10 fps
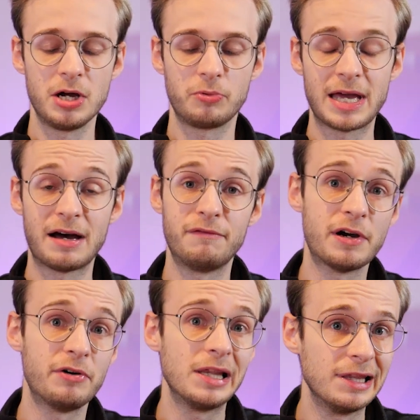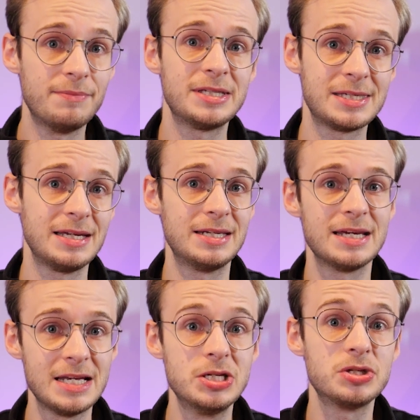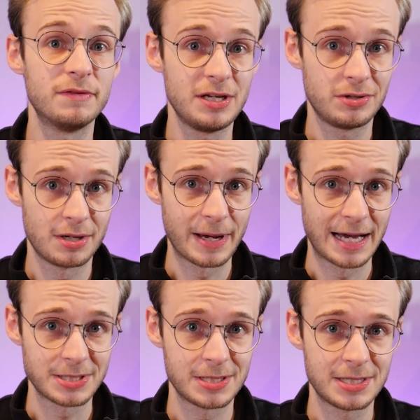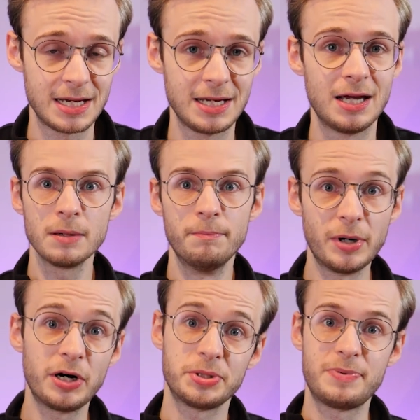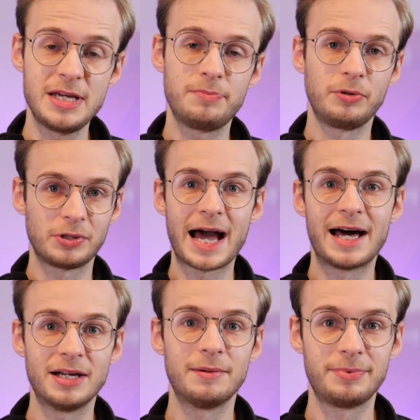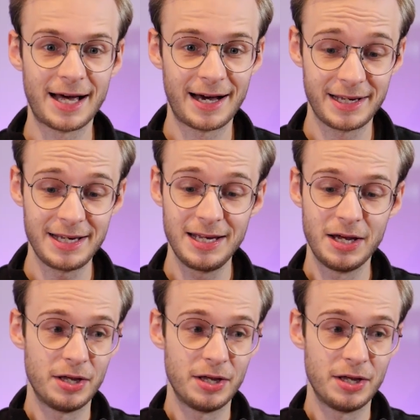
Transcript: We have very limited interview capacity, but people can apply